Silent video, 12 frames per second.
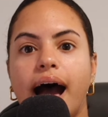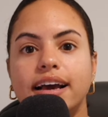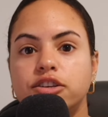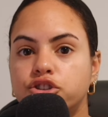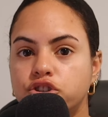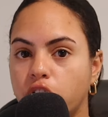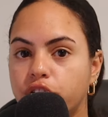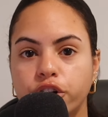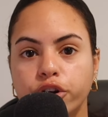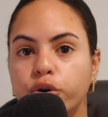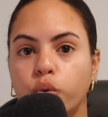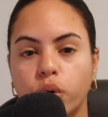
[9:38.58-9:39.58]
I started
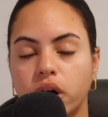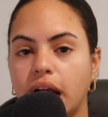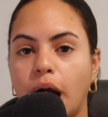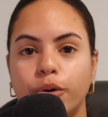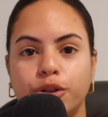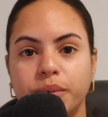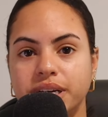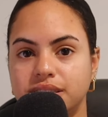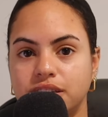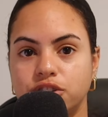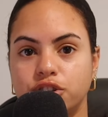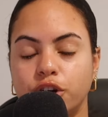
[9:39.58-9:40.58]
a new workout with my
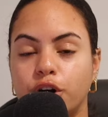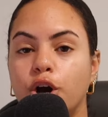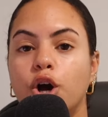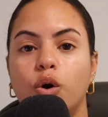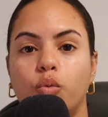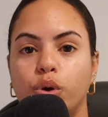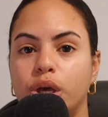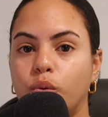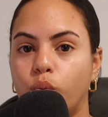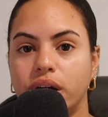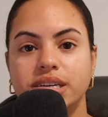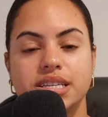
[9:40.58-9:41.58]
sister. We
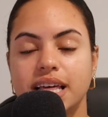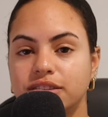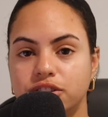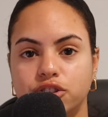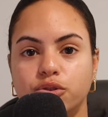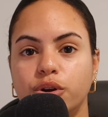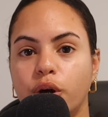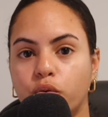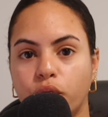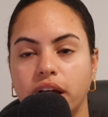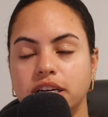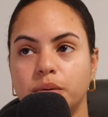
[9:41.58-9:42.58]
went to that studio
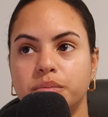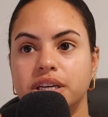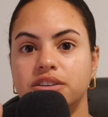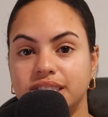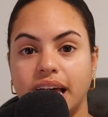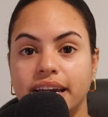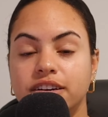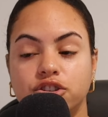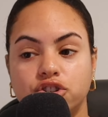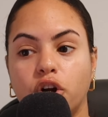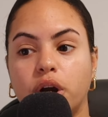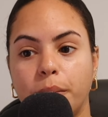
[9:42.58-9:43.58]
randomly, decided to
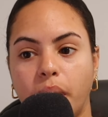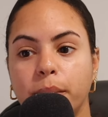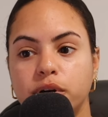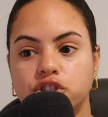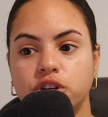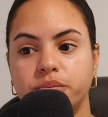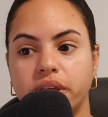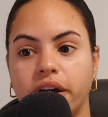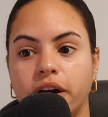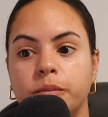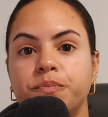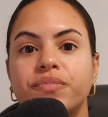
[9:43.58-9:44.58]
start a membership
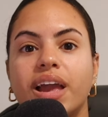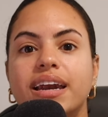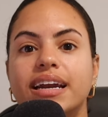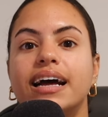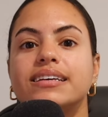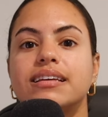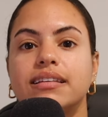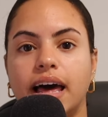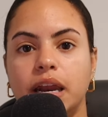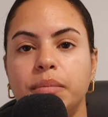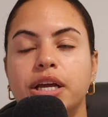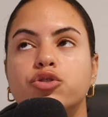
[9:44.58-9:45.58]
there. And it has
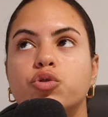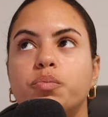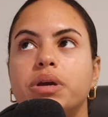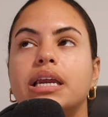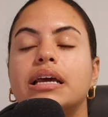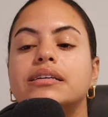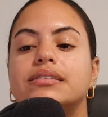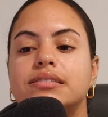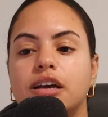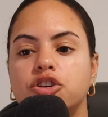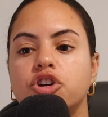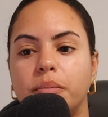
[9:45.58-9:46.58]
led me to meeting such